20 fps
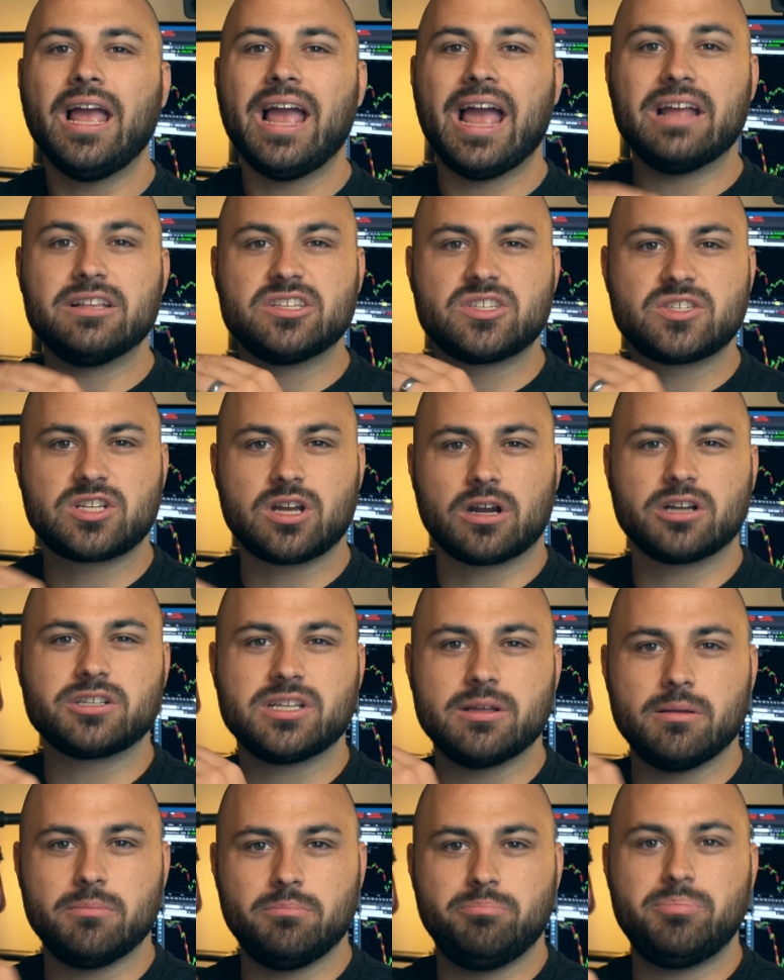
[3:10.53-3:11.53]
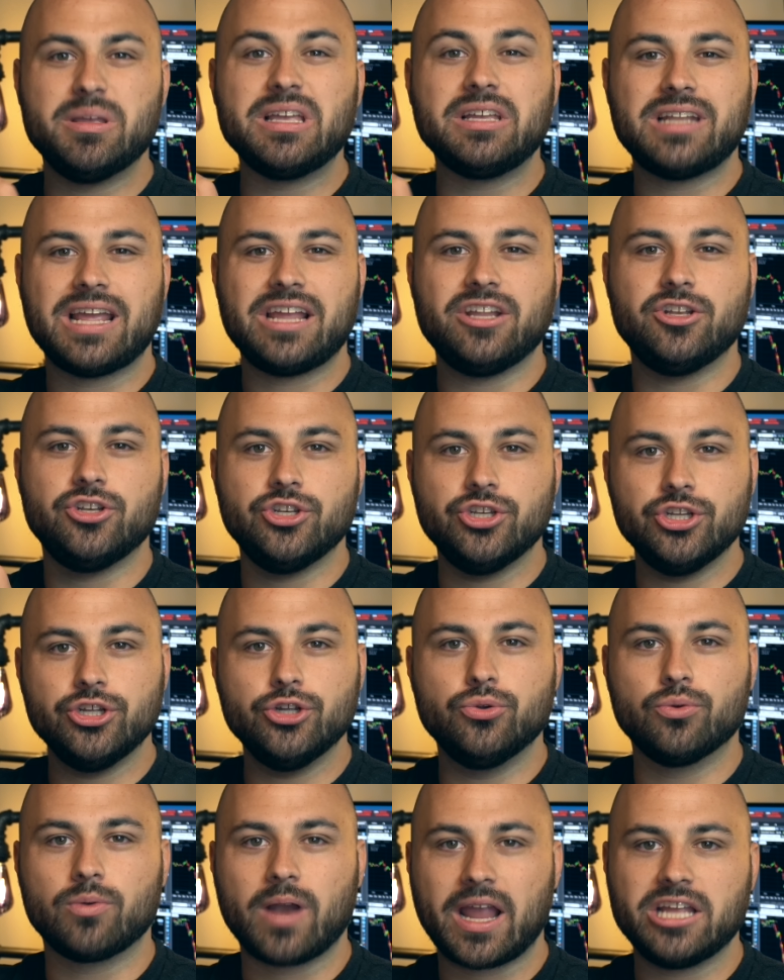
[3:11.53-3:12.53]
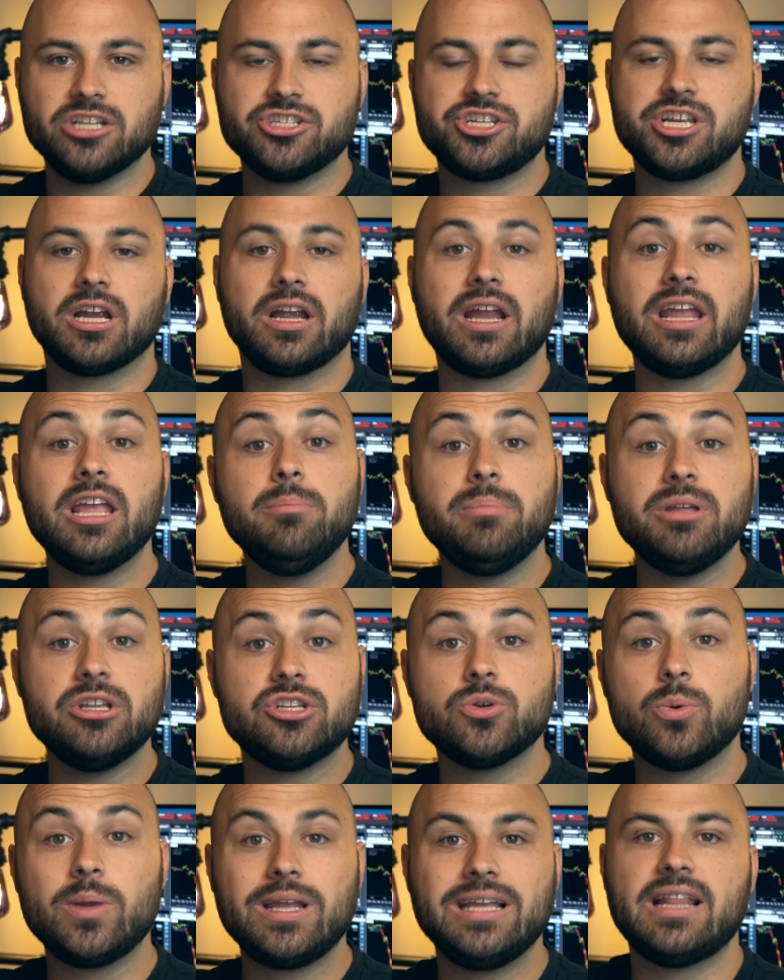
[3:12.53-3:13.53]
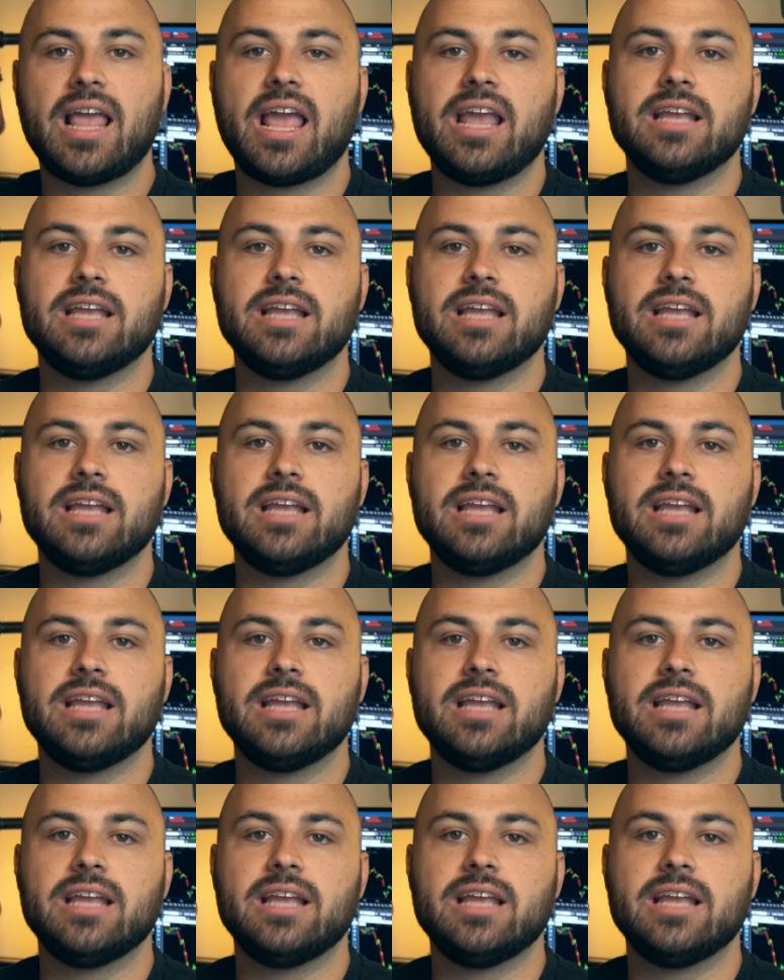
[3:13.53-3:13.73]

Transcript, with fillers: and start to build a new range here in between the